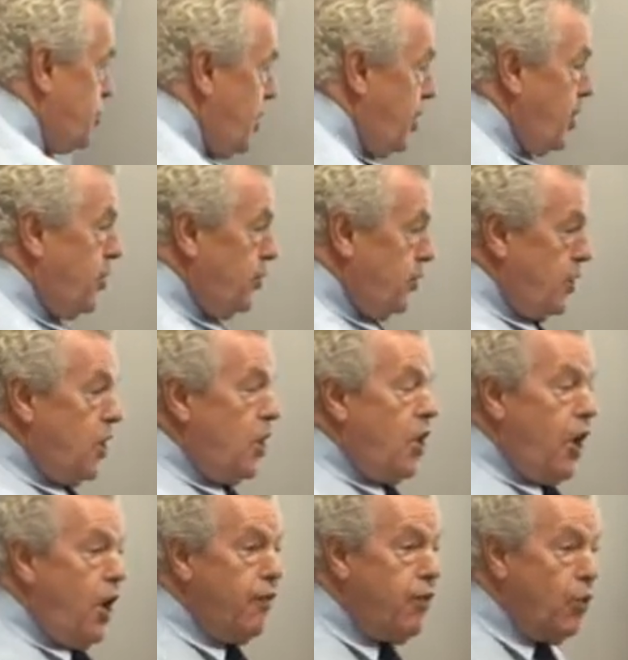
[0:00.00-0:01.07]
cycle
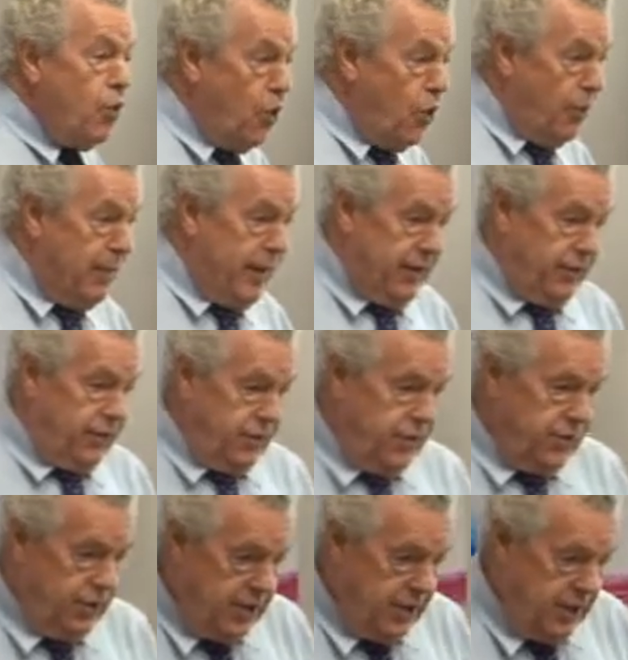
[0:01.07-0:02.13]
of all
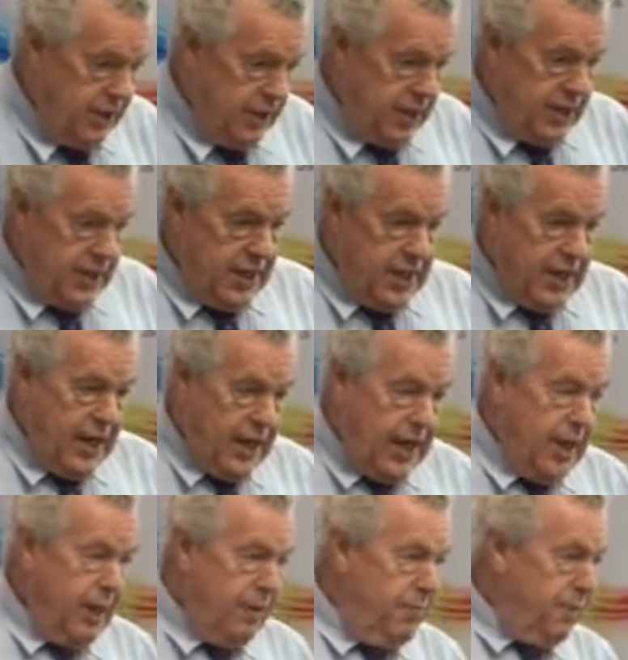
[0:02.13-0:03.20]
hormones.
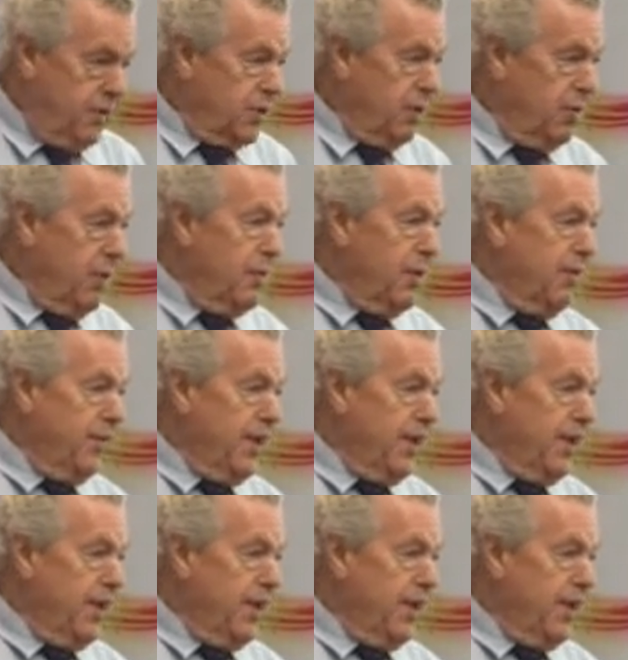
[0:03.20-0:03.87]
So what we